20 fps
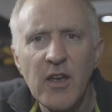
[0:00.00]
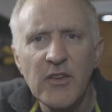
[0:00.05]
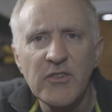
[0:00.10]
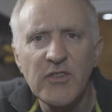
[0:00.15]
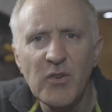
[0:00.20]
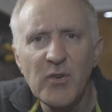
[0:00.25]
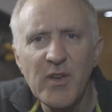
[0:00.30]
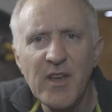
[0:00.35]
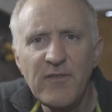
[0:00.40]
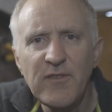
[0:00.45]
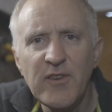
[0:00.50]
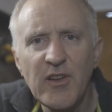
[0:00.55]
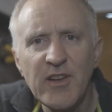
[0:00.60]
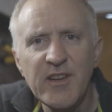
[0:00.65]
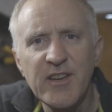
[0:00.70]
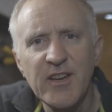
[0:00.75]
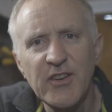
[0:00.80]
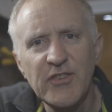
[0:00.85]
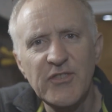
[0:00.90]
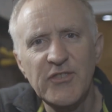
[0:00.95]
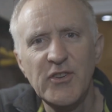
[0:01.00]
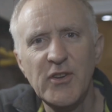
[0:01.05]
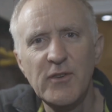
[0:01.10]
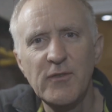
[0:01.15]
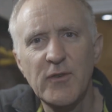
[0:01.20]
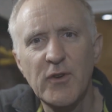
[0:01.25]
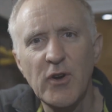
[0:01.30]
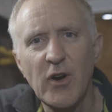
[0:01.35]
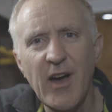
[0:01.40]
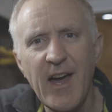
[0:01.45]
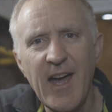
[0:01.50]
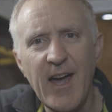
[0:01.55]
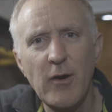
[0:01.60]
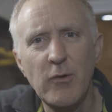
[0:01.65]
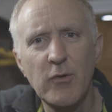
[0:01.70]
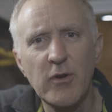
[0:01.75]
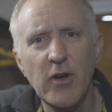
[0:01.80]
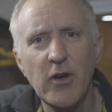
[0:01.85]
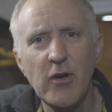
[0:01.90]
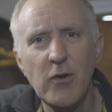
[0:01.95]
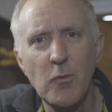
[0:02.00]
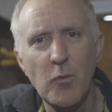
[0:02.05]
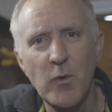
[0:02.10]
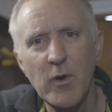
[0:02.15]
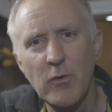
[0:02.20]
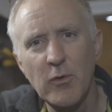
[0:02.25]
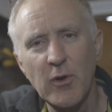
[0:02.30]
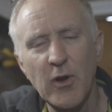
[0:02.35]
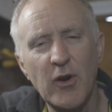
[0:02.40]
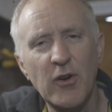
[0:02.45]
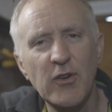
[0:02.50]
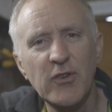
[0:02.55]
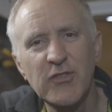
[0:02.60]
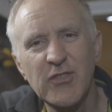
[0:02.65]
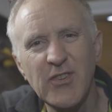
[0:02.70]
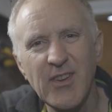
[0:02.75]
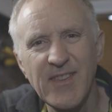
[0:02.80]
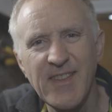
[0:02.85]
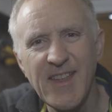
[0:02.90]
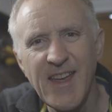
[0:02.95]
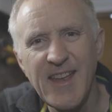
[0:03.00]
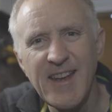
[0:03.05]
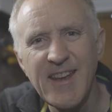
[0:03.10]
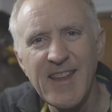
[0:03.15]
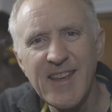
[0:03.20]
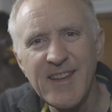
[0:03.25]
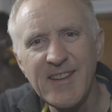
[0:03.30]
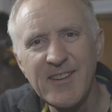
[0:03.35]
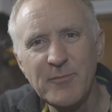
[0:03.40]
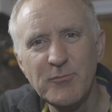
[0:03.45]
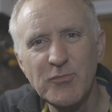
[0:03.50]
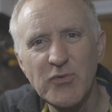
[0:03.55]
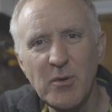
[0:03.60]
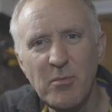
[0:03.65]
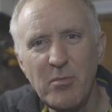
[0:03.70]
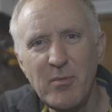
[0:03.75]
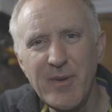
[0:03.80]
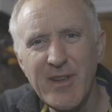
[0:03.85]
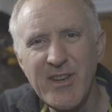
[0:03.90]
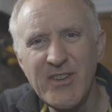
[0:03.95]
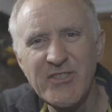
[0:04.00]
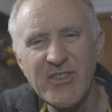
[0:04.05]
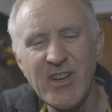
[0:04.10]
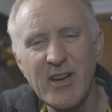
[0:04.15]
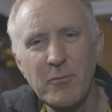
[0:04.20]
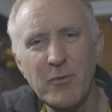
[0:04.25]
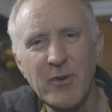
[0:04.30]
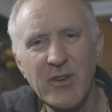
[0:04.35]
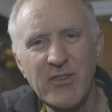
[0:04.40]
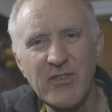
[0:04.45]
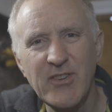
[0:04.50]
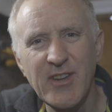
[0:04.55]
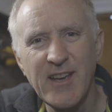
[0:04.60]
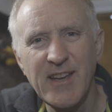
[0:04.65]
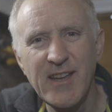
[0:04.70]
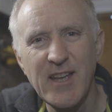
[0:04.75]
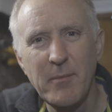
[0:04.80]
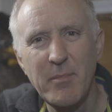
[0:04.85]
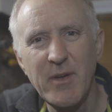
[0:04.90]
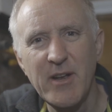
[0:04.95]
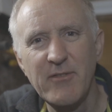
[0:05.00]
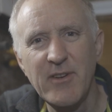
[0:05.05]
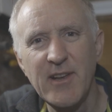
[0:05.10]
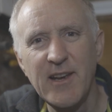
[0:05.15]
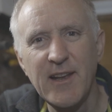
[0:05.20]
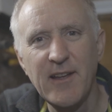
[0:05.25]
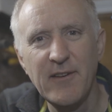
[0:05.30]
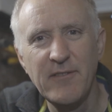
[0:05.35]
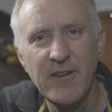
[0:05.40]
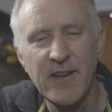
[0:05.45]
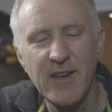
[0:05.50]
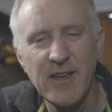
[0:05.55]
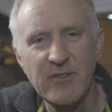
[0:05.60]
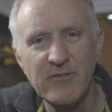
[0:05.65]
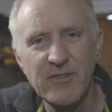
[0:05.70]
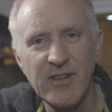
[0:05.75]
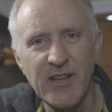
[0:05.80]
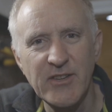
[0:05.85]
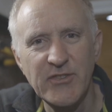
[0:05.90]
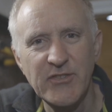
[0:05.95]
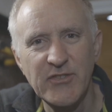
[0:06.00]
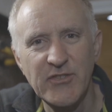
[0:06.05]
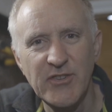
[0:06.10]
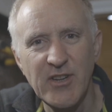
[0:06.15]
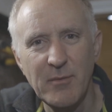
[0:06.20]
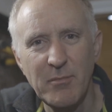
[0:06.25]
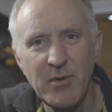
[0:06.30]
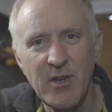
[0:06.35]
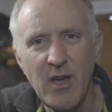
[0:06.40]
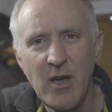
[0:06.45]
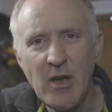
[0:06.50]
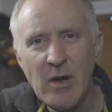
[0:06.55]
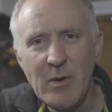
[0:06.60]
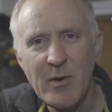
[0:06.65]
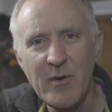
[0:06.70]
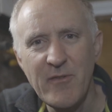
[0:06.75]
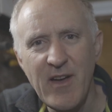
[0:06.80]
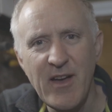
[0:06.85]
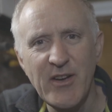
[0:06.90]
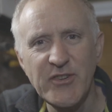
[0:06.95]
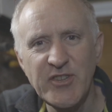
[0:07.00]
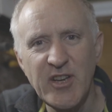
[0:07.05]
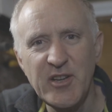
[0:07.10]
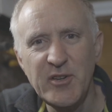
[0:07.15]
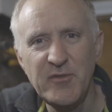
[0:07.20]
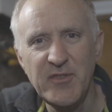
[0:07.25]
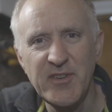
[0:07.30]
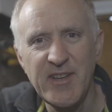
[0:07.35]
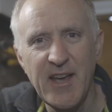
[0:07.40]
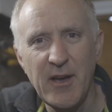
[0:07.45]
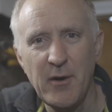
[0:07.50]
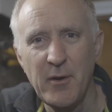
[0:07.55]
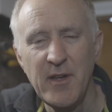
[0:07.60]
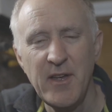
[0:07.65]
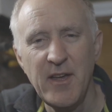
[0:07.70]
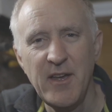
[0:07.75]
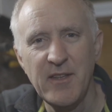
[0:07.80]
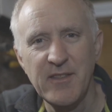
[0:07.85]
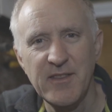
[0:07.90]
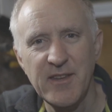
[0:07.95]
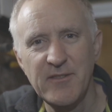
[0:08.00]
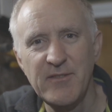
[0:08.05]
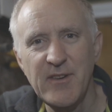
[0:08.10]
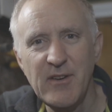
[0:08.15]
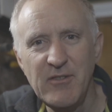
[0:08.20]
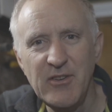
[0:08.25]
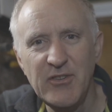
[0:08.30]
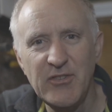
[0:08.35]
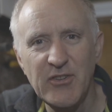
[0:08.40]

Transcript: So if, like us, you've got ALKO wheel locks, then it's probably, shall we say, a bit of a love-hate relationship. Without a shadow of a doubt, they're very